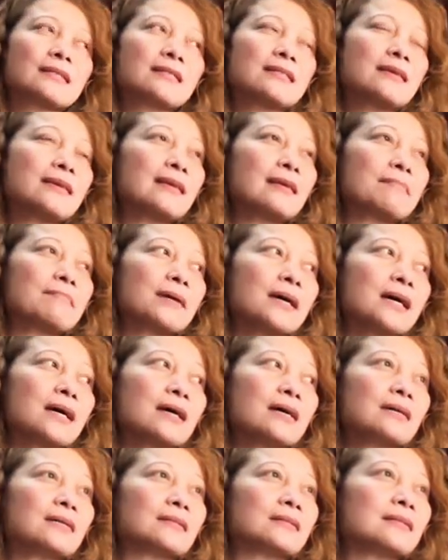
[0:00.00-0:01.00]
Think
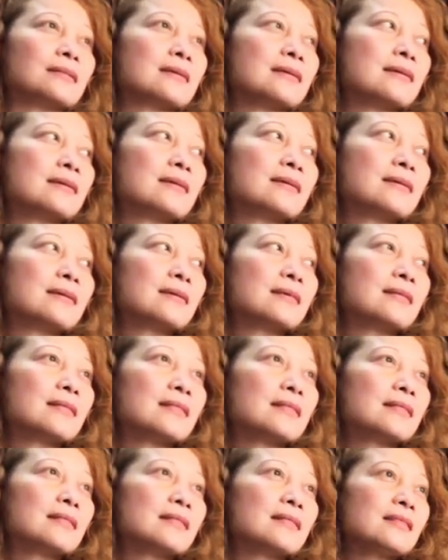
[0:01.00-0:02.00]
about
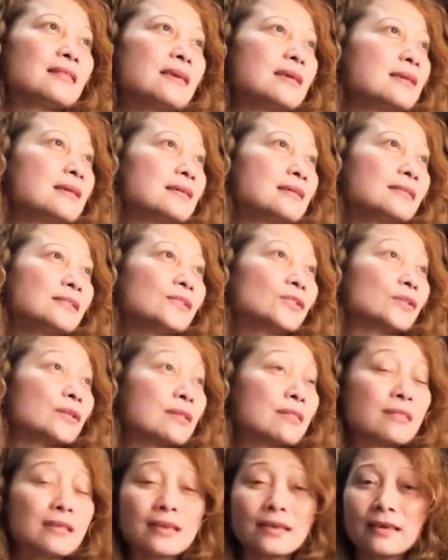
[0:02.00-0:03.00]
things, or
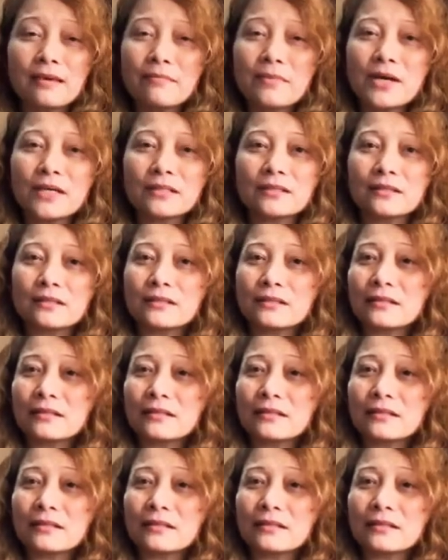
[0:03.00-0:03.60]
think about